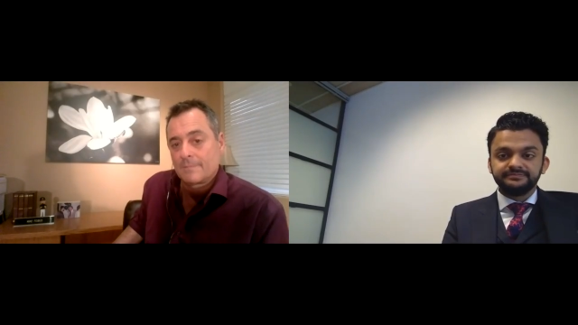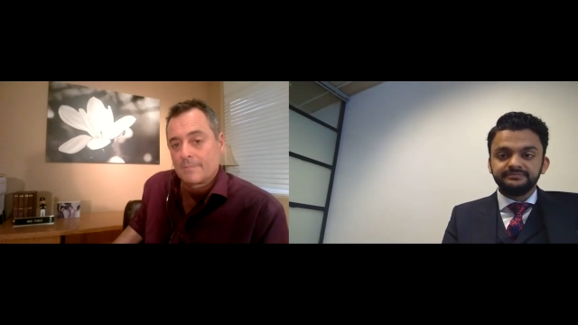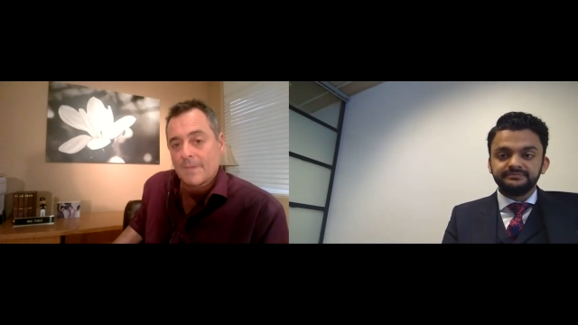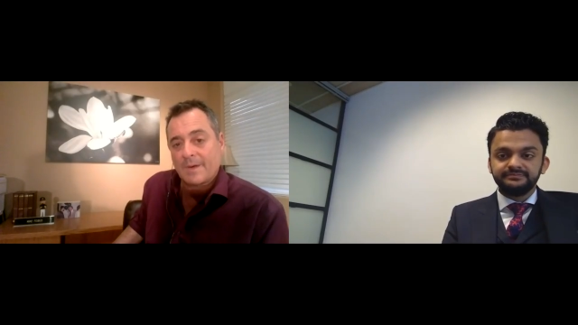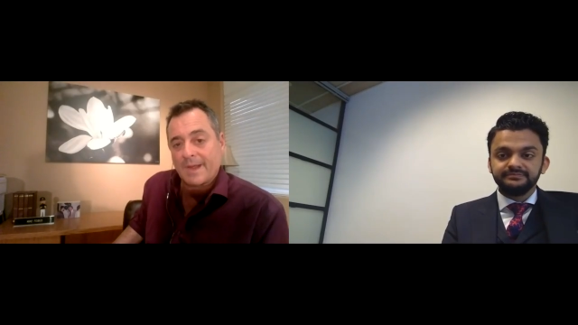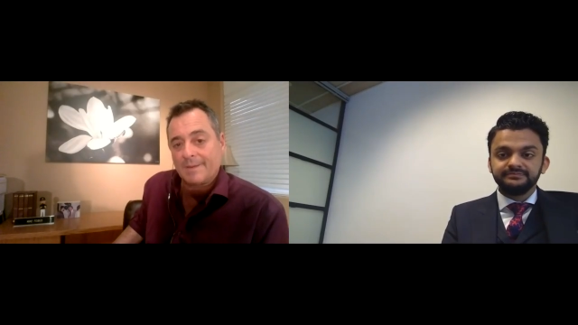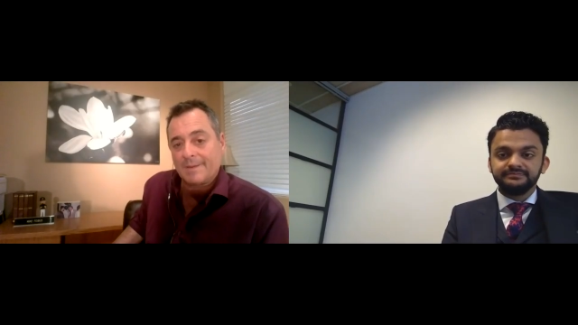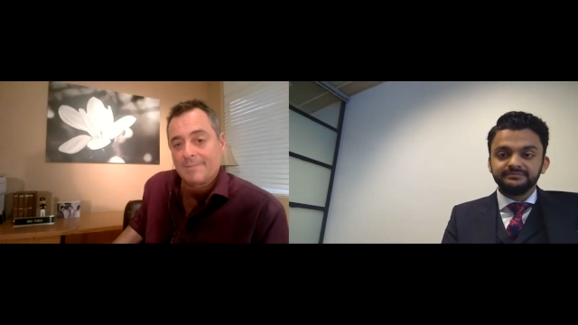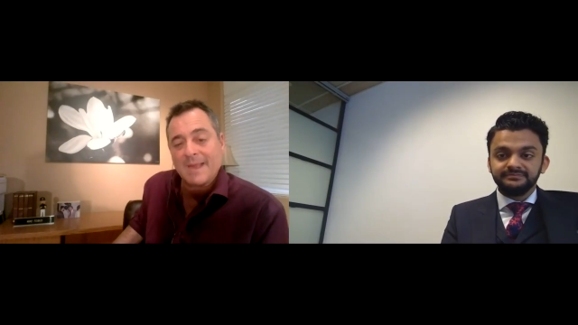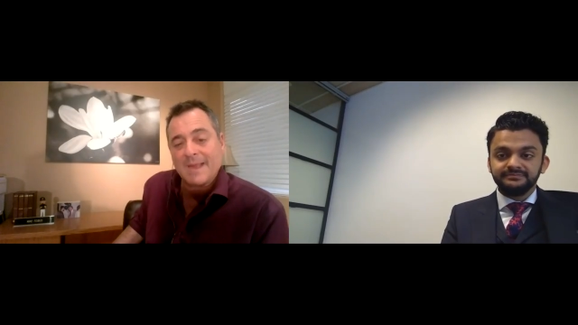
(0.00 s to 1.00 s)
Speaker 1: Okay.
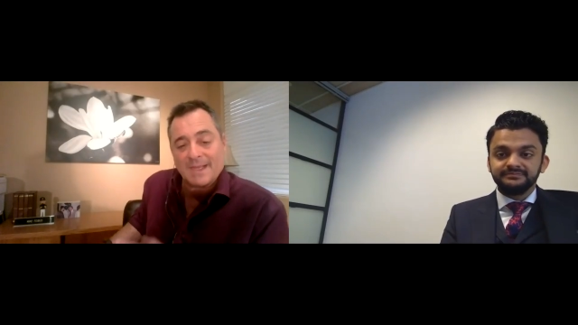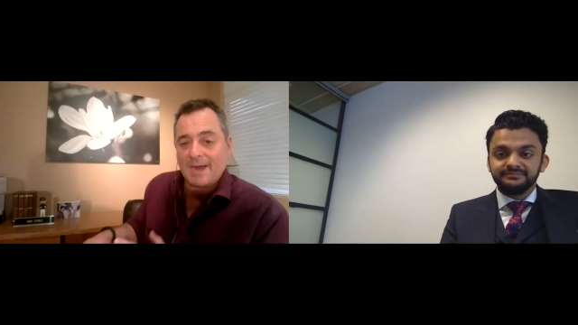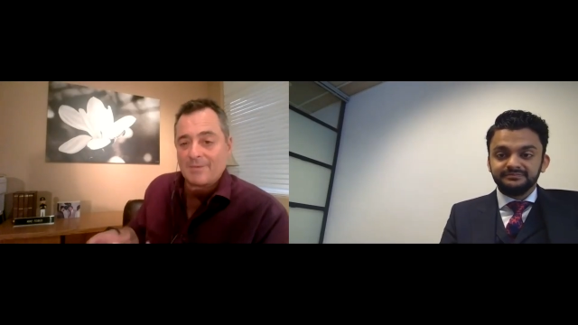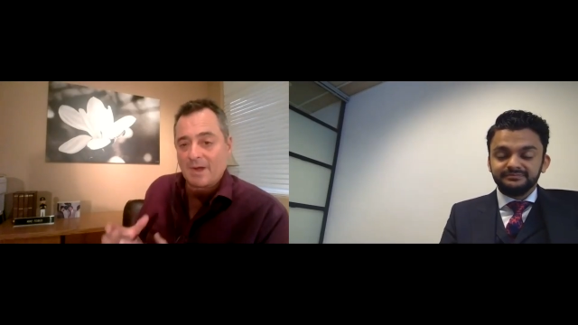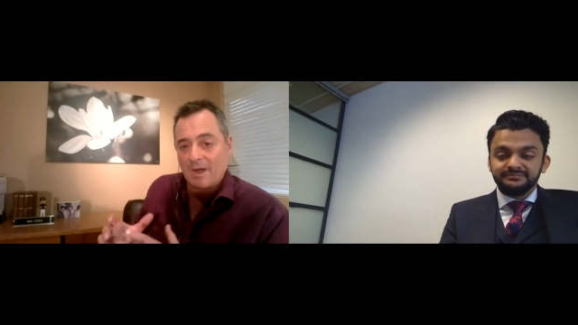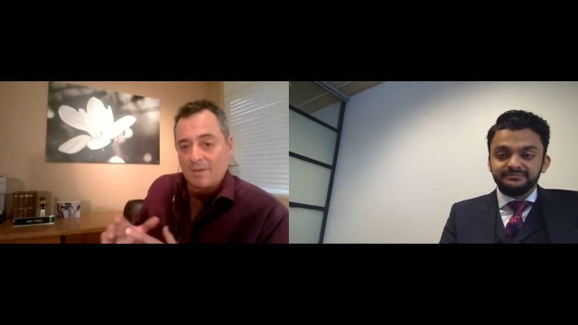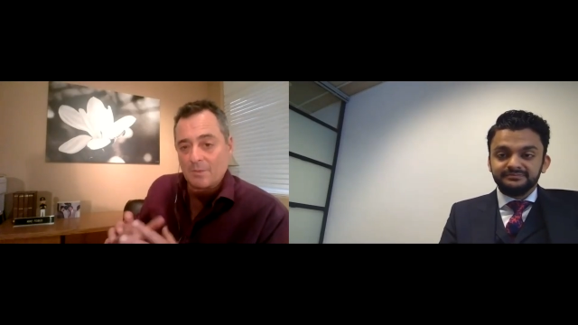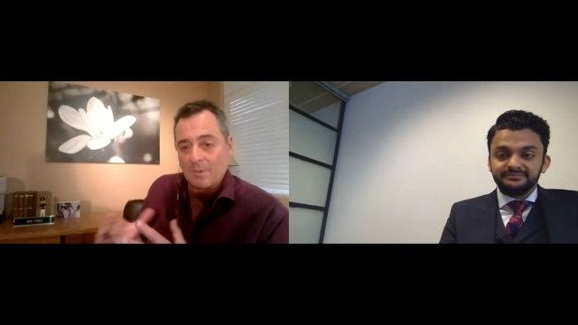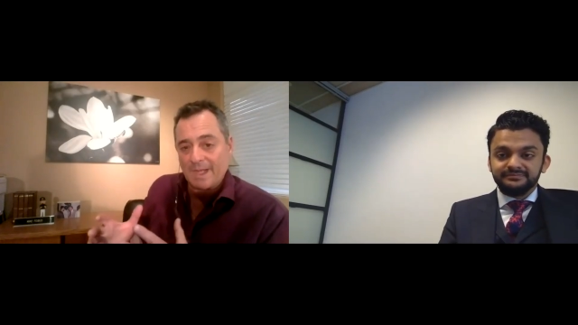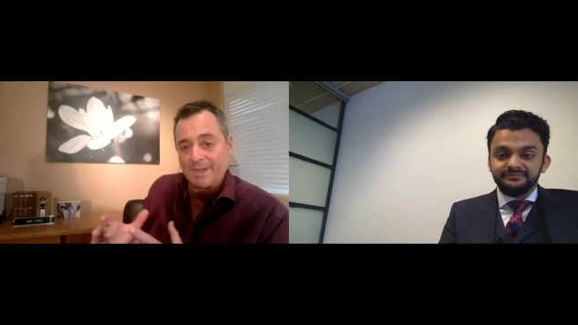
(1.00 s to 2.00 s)
Now, as I recall, the
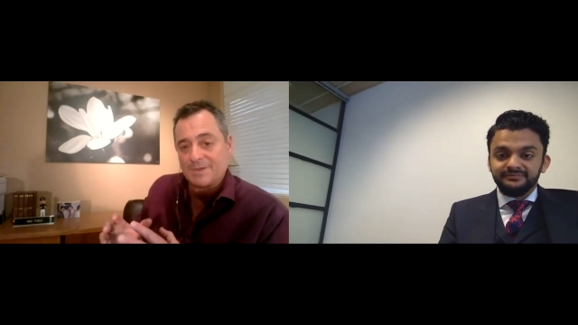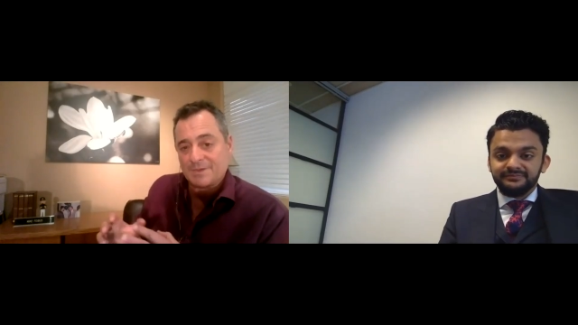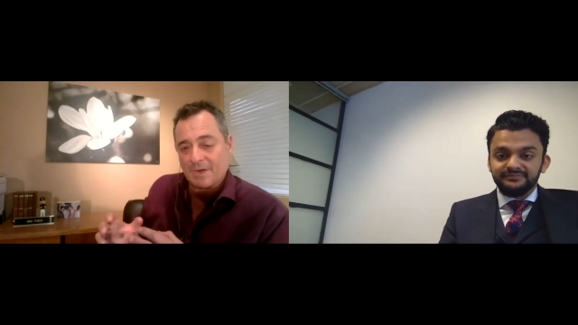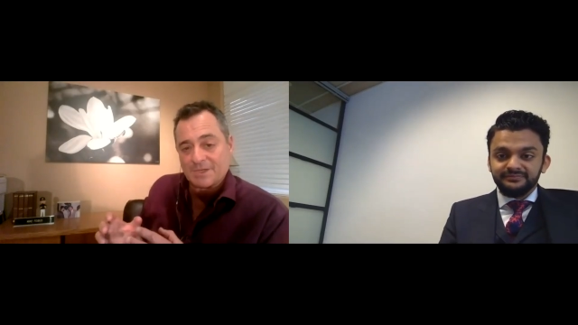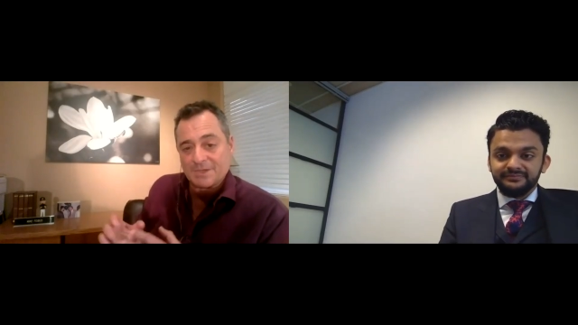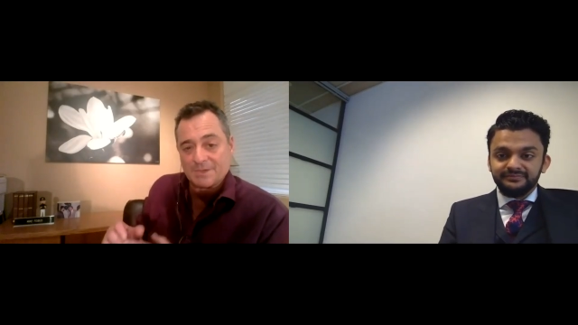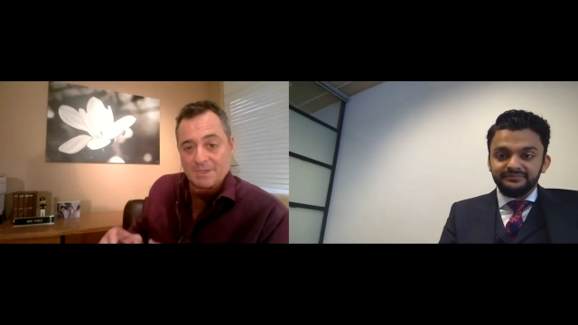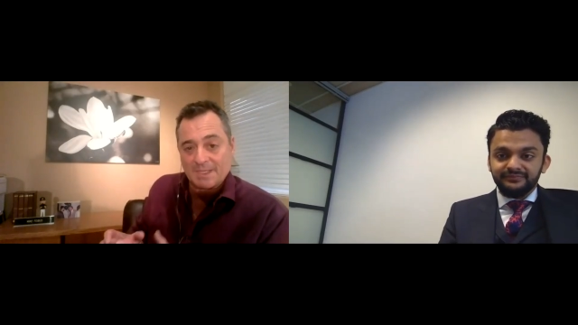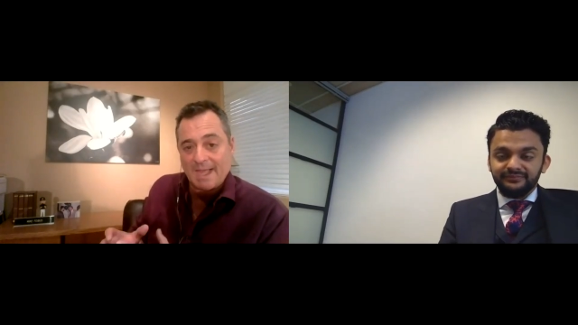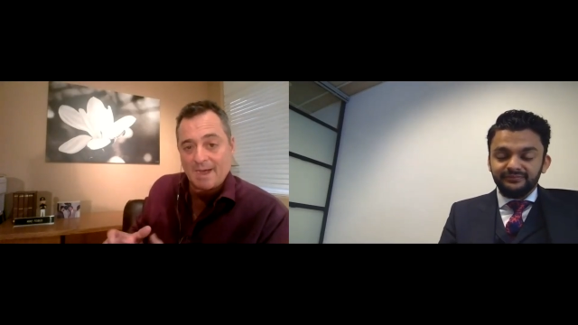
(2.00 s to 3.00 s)
way you structured the
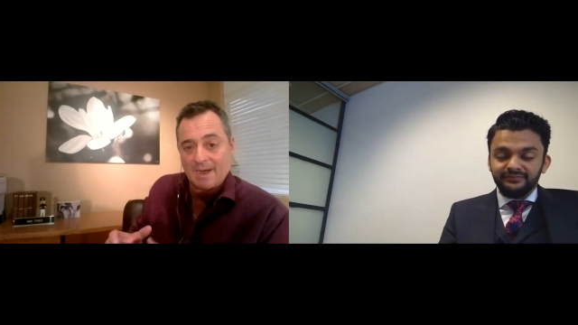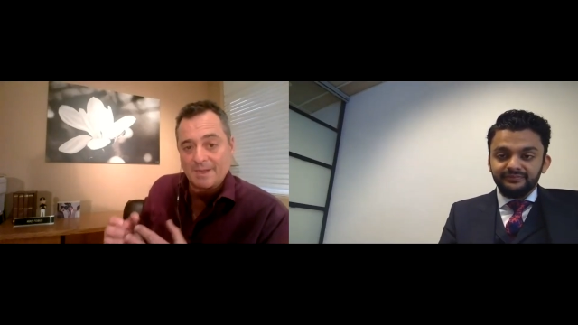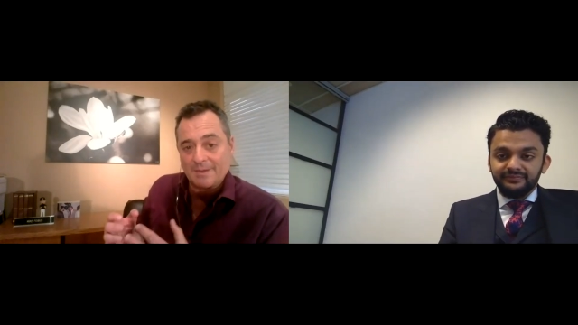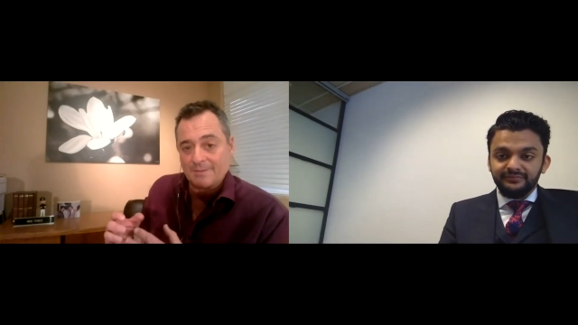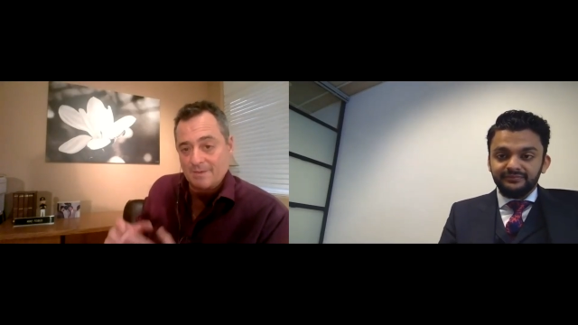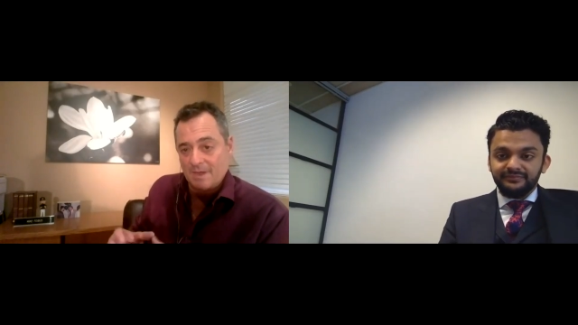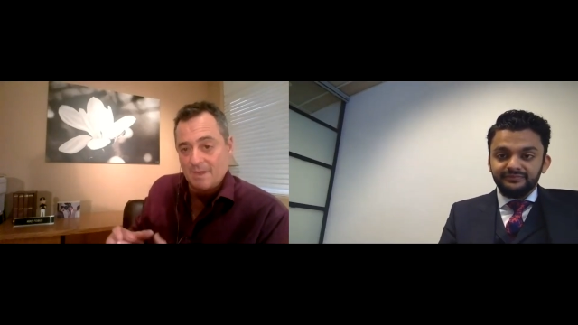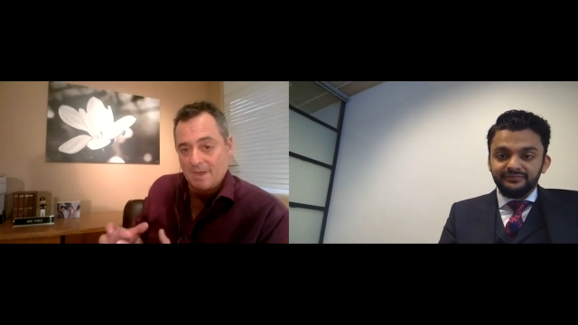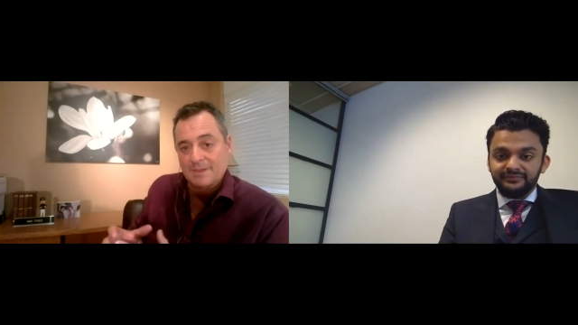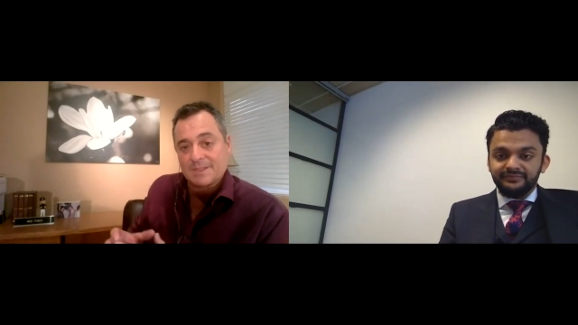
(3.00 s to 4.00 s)
cloud and
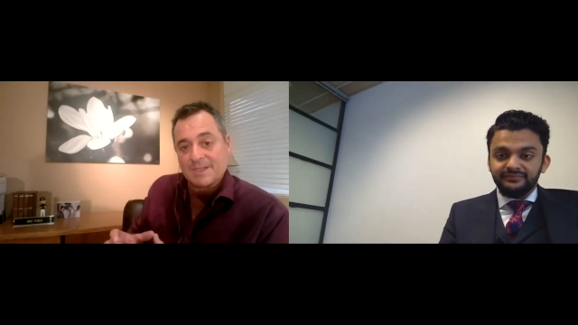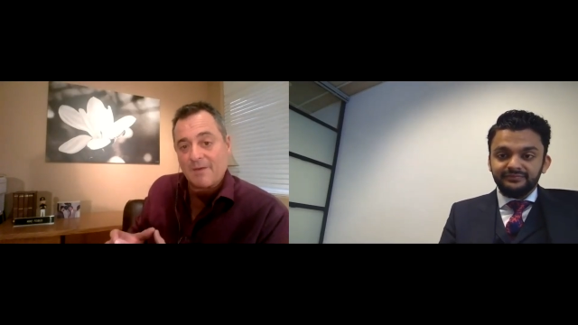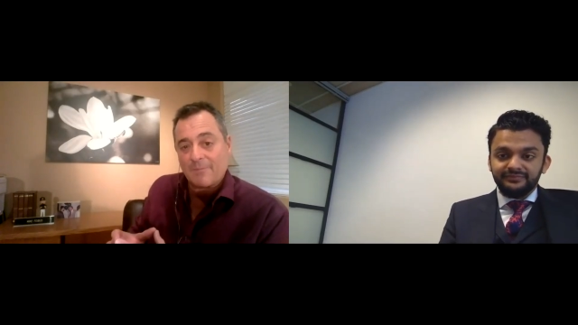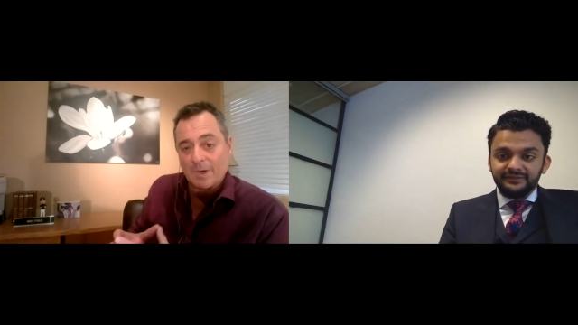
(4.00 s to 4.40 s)
the software